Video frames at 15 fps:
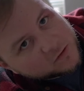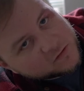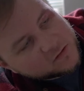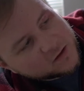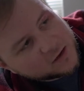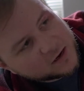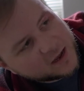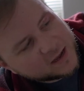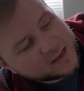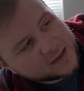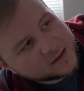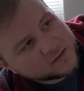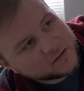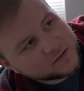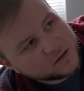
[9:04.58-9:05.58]
see it. I
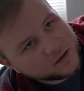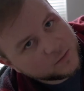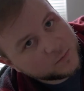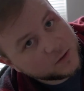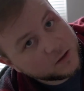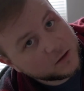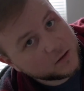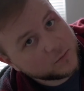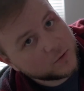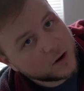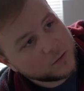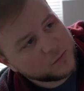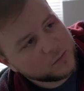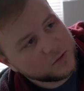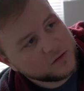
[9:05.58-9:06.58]
can't see it, but you can
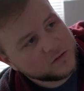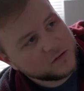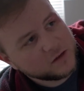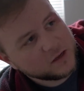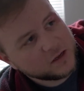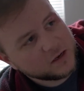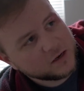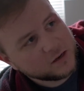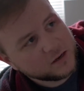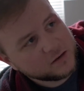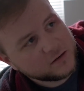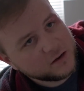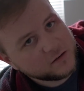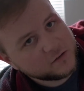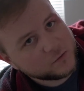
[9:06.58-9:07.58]
probably see it. It
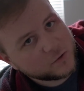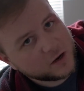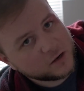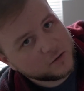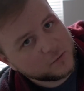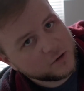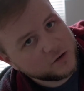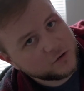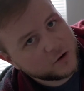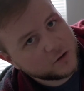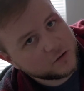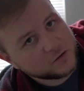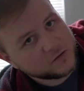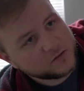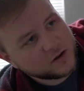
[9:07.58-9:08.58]
takes a while to redraw
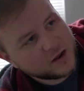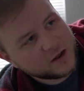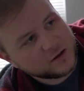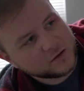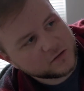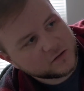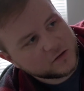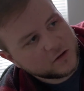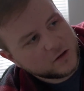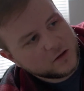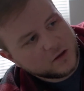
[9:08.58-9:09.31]
those tiles.